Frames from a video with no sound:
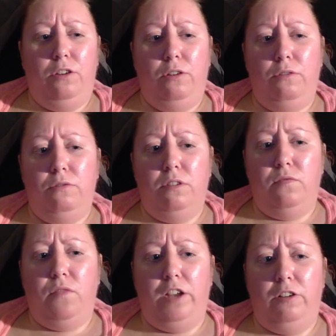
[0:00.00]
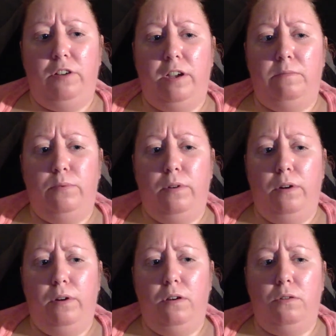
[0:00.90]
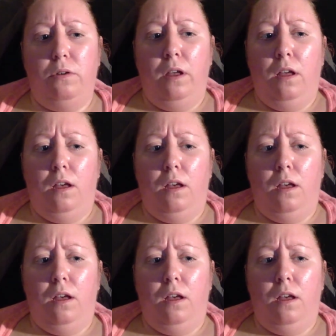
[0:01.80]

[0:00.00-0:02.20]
use Final Cut Pro